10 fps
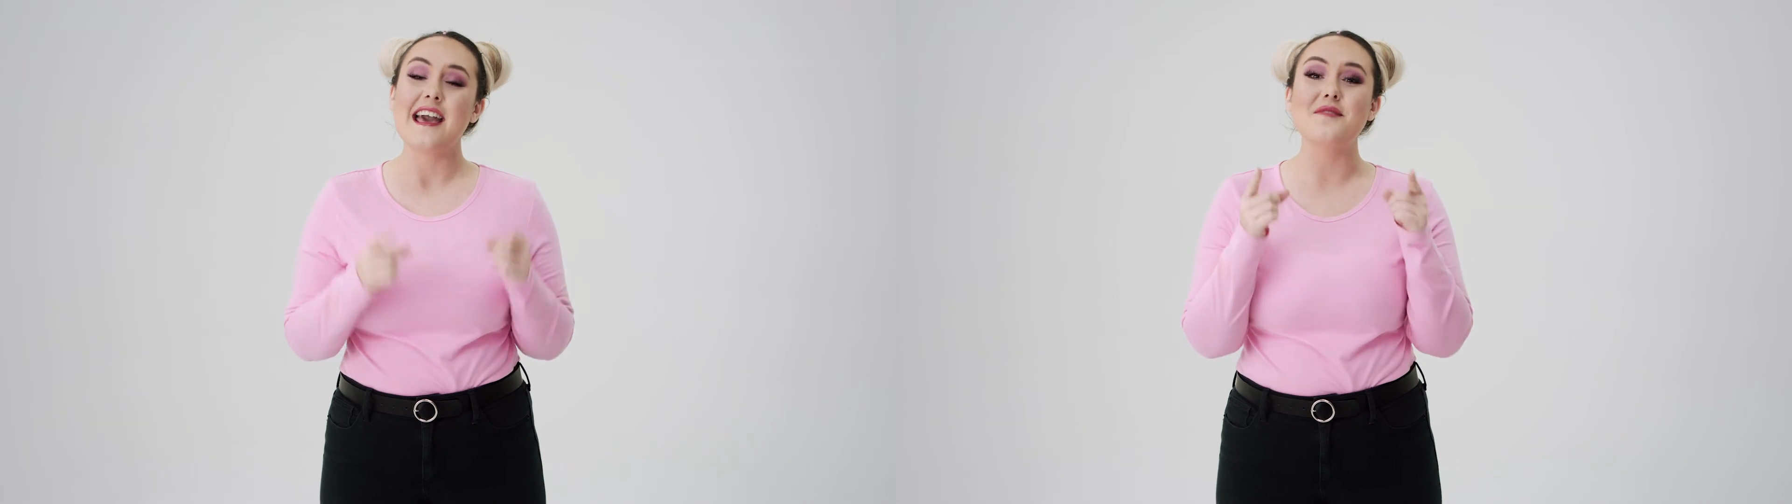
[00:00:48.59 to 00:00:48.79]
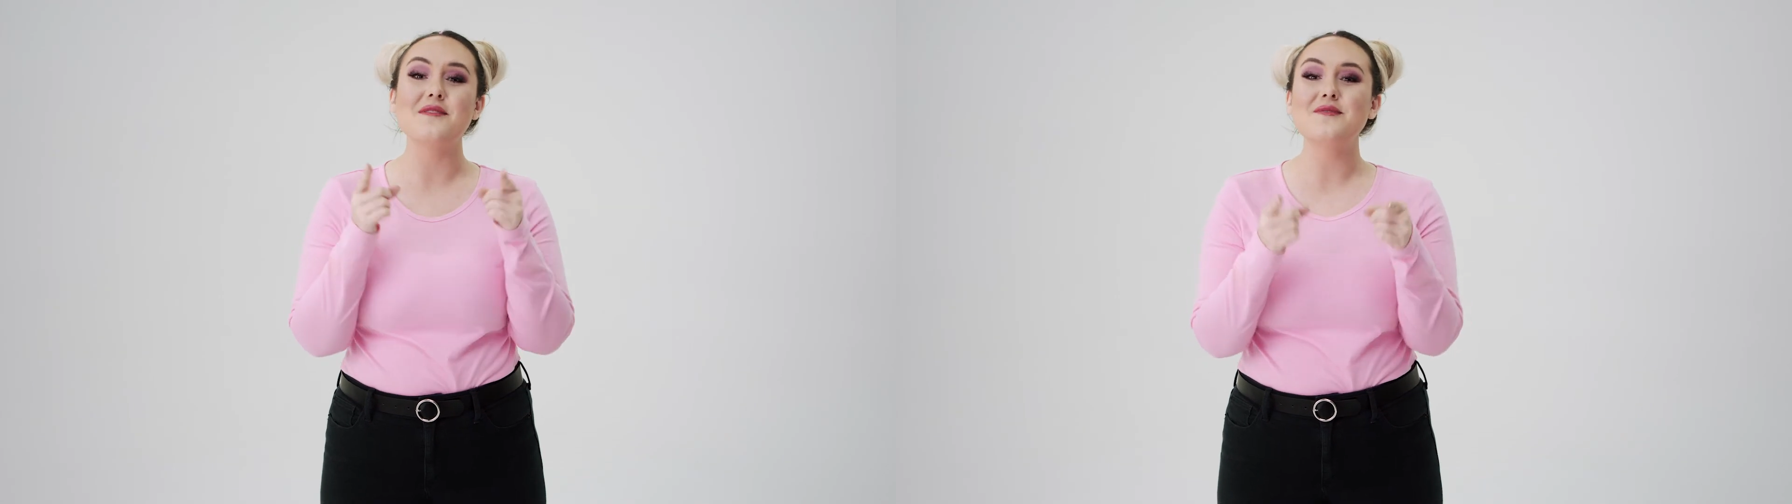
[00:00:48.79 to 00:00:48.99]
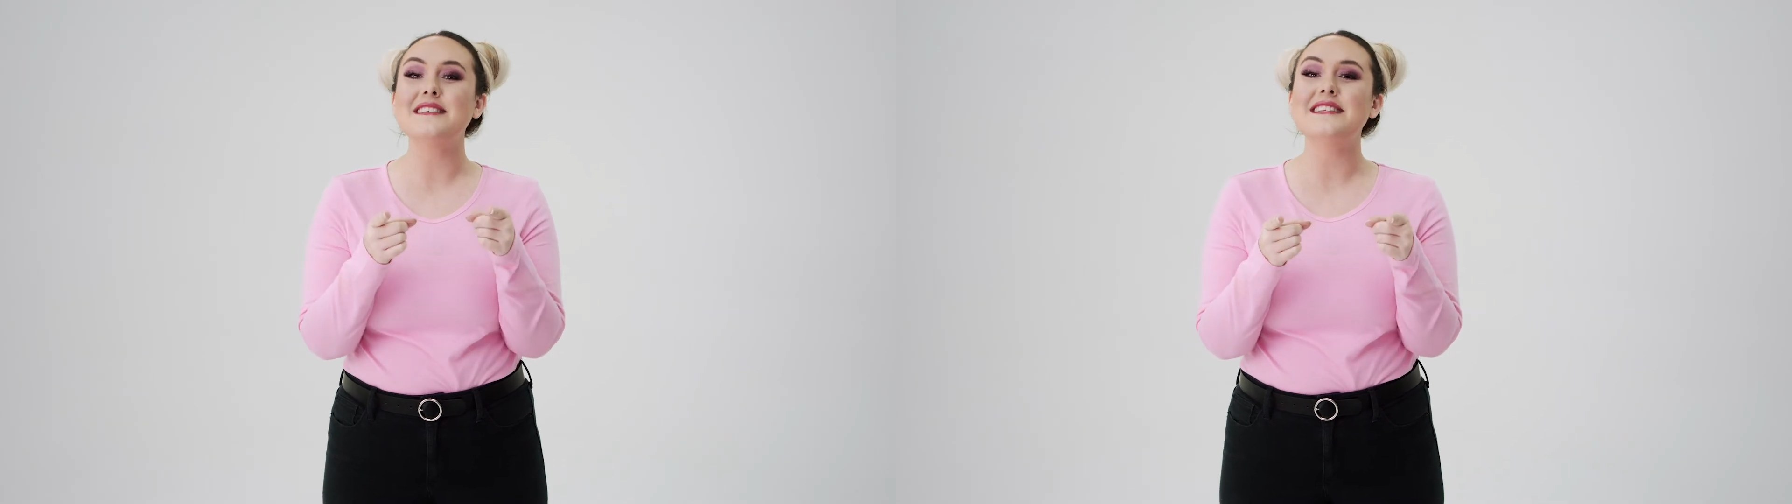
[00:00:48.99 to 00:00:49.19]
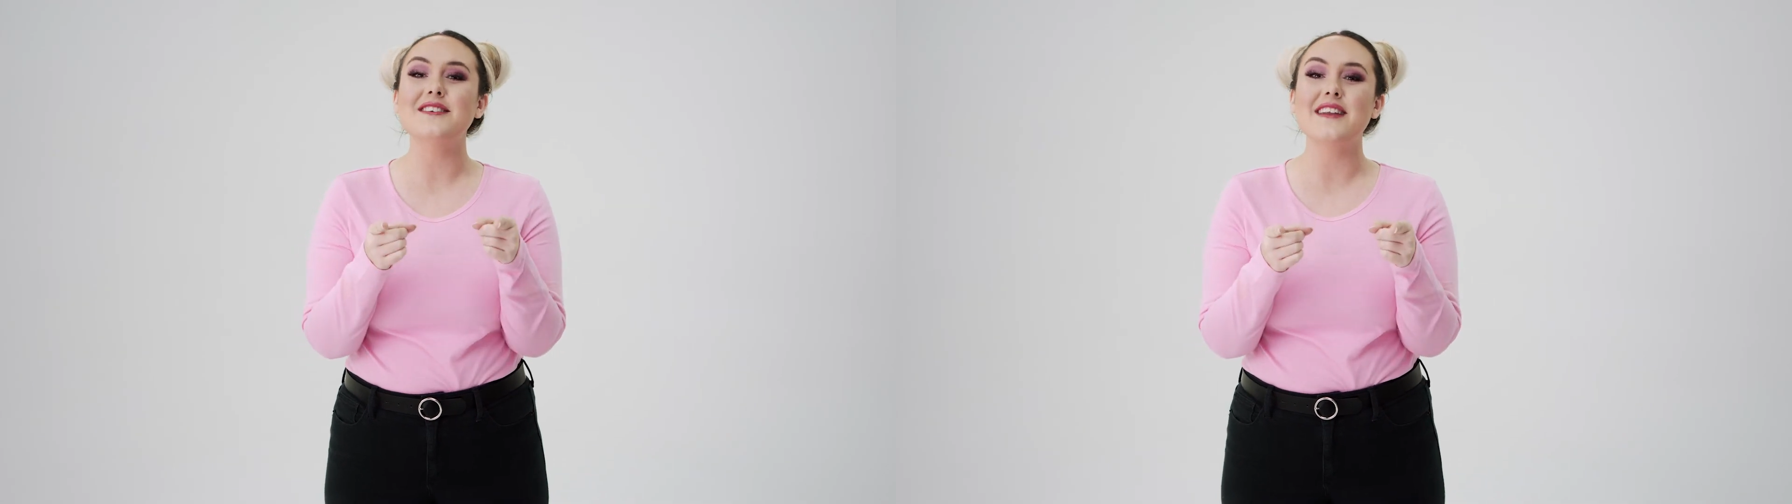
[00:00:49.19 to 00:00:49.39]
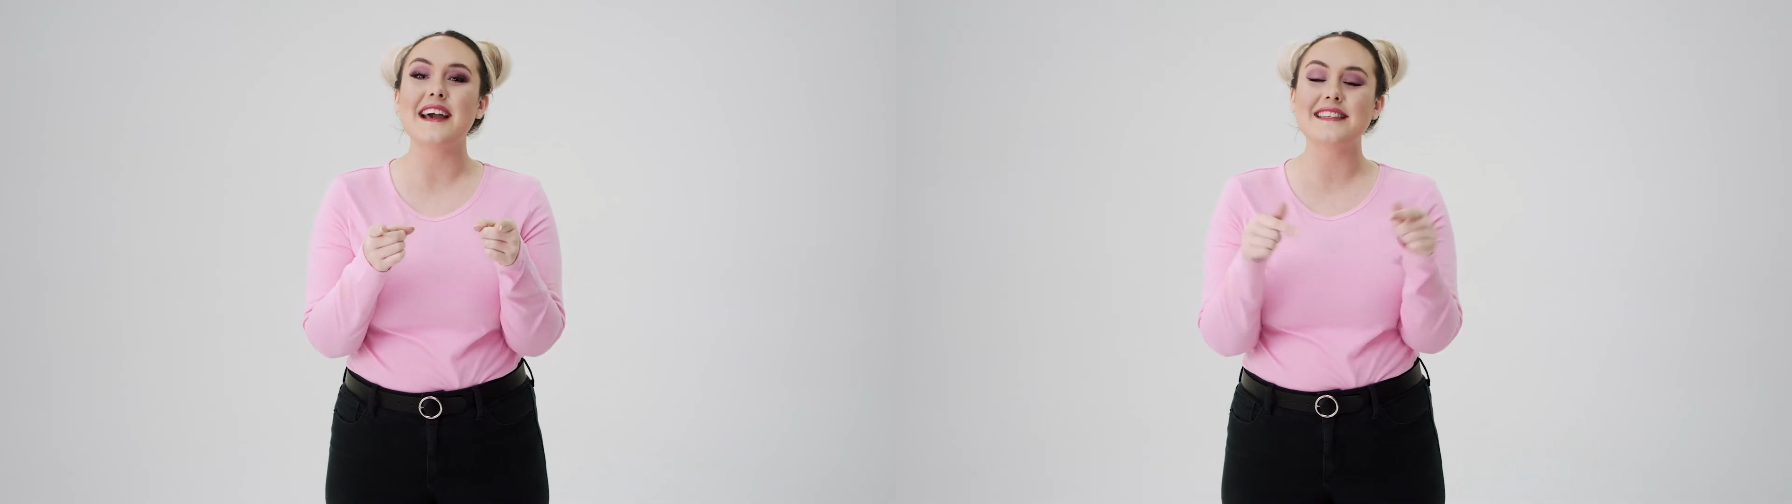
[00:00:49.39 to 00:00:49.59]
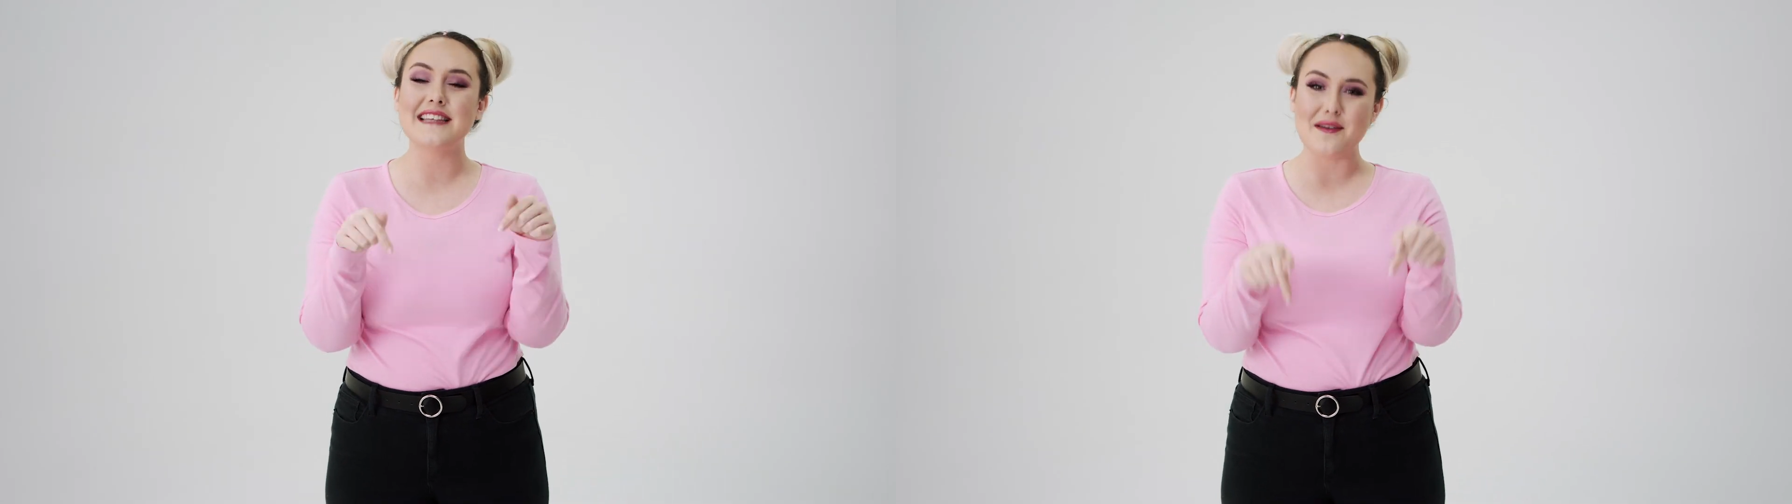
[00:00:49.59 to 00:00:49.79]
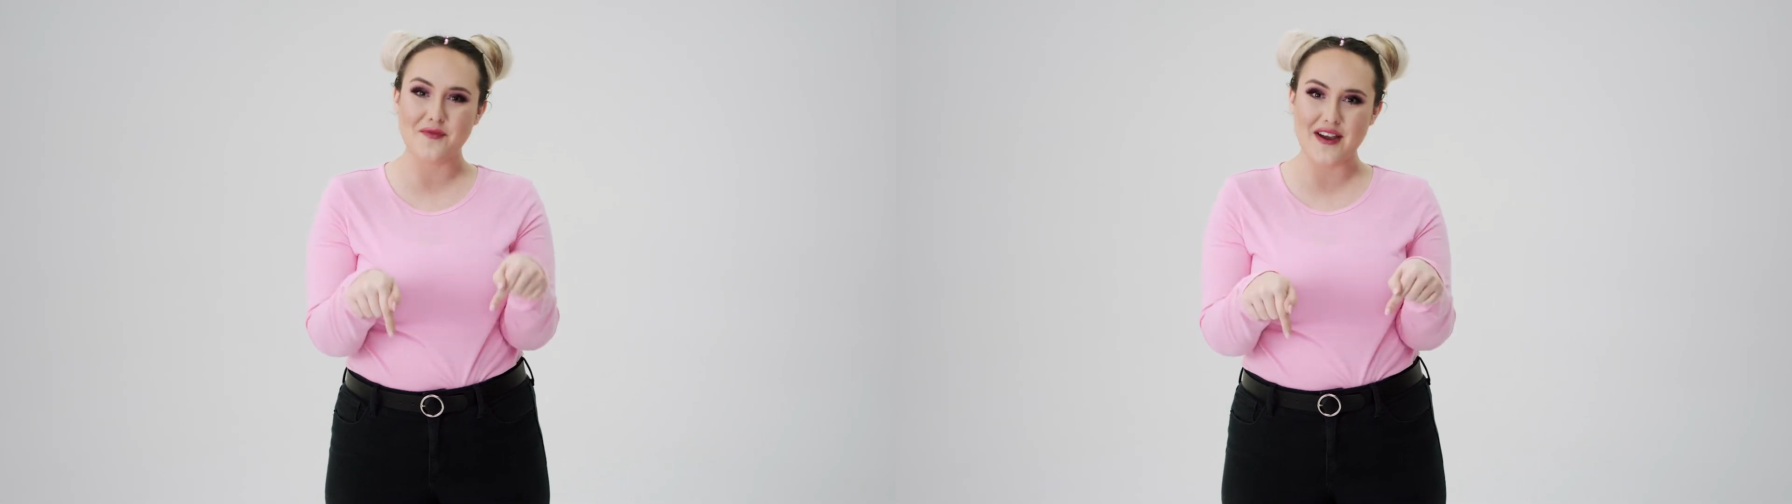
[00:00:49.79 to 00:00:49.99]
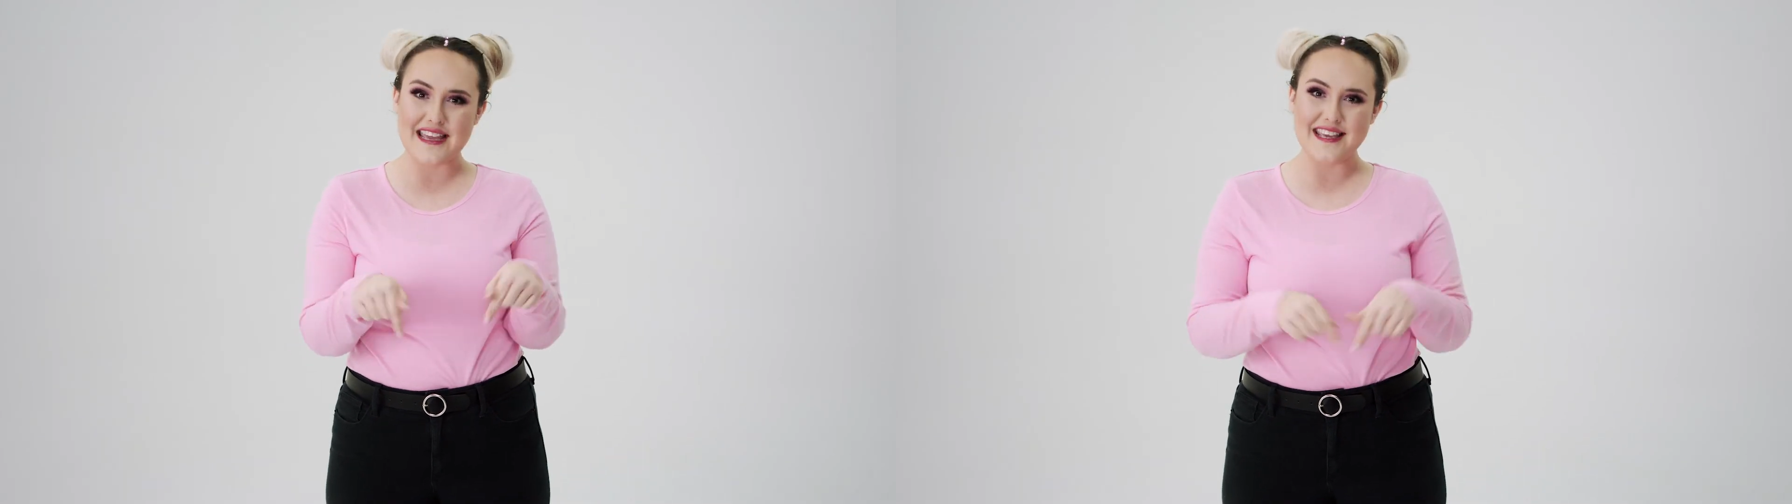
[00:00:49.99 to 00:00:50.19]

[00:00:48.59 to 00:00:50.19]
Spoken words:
And we will see you next time right